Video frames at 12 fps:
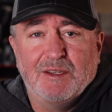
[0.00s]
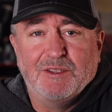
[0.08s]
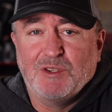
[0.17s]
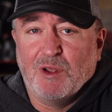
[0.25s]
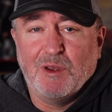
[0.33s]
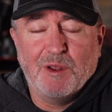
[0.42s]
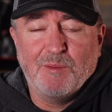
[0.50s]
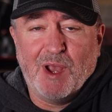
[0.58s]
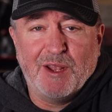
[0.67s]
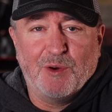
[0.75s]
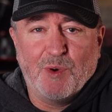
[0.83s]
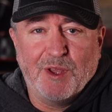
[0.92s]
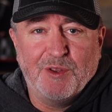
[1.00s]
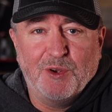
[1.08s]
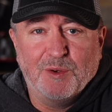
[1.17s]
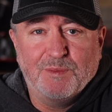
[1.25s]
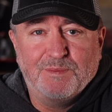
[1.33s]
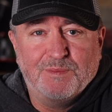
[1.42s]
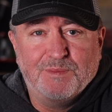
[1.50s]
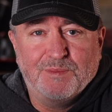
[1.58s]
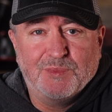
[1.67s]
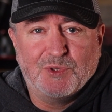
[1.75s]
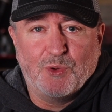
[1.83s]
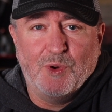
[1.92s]
So it doesn't matter whether you
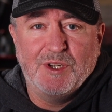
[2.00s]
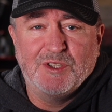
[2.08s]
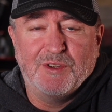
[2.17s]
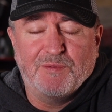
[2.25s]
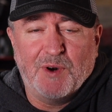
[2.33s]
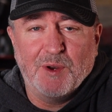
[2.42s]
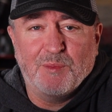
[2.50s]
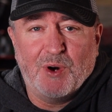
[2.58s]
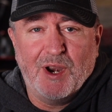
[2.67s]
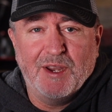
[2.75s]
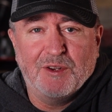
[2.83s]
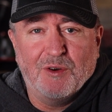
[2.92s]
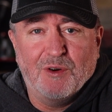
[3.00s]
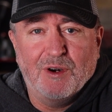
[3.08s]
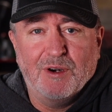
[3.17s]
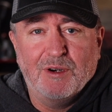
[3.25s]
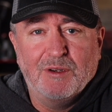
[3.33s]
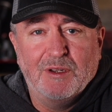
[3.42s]
squeeze the front brake or